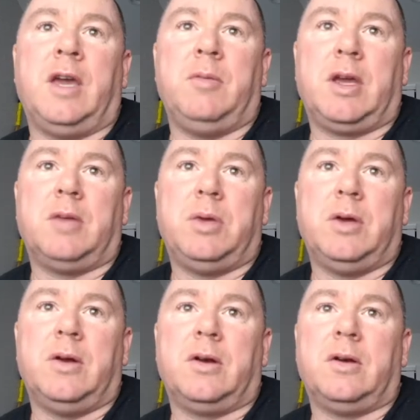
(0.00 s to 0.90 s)

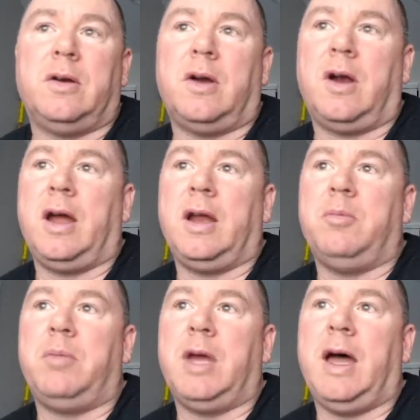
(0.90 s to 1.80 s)
computer. All right.
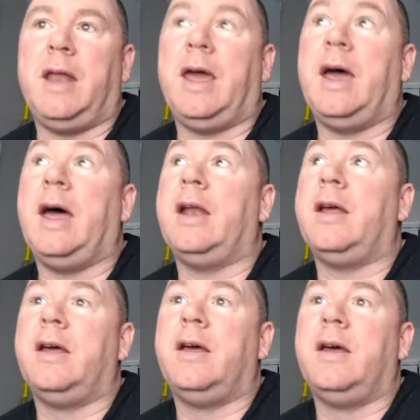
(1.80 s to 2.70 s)
Beyond that,
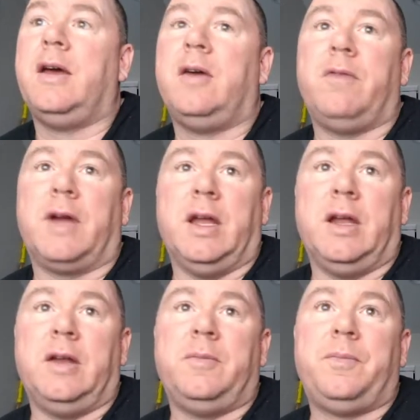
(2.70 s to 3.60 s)
forget
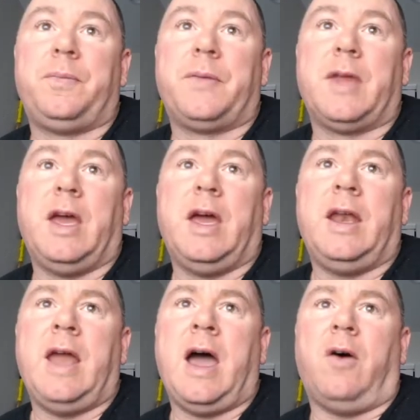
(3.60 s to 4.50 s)
it.
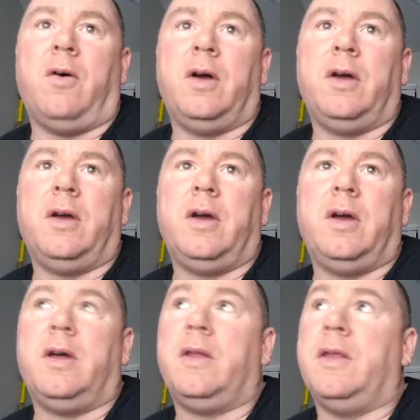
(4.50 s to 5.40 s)
Now,
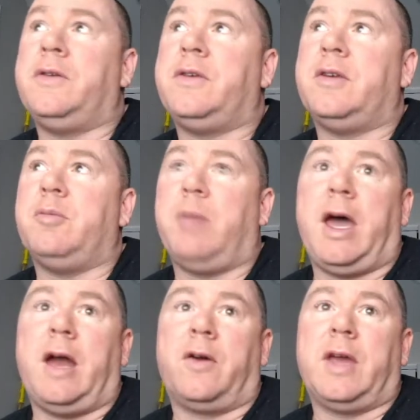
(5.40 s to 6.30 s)
this isn't
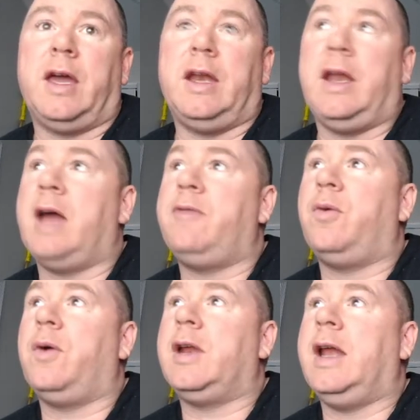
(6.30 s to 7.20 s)
bad. Okay,
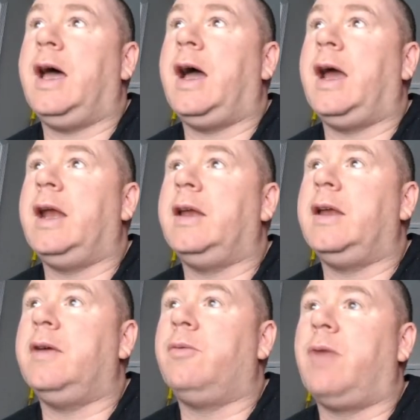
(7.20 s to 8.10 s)
$949
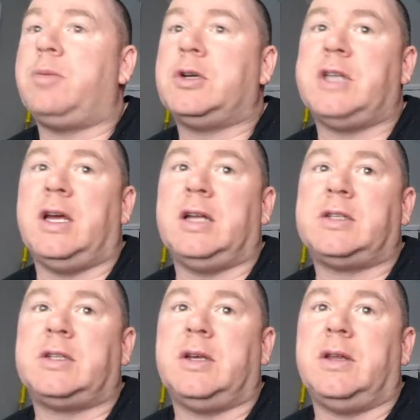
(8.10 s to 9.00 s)

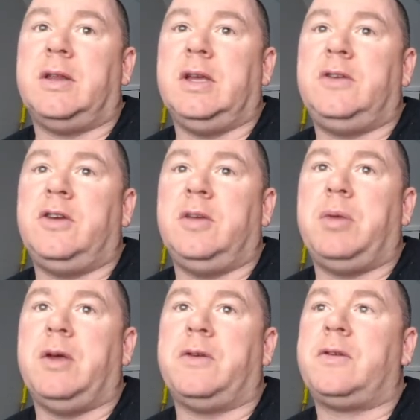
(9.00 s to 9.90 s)
represents the
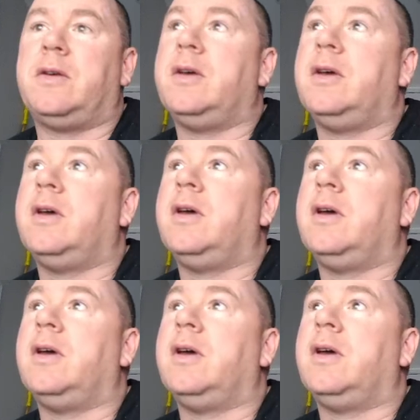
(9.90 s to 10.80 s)
cheapest.
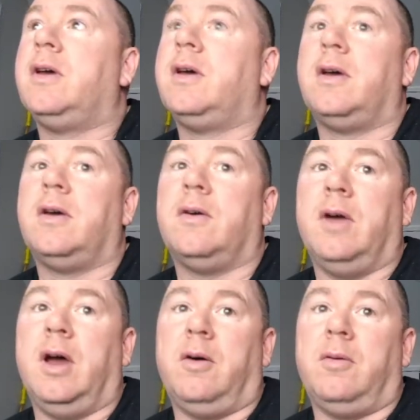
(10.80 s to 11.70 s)

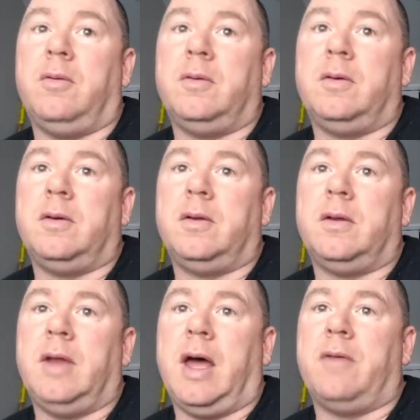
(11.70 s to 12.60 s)
Now,
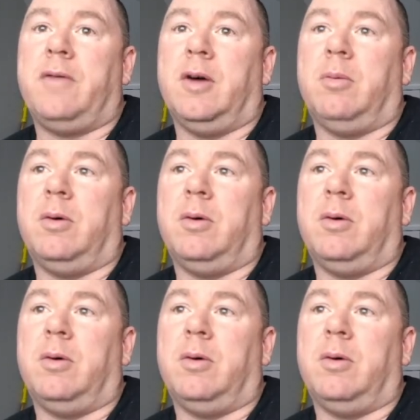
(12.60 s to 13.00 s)
not available.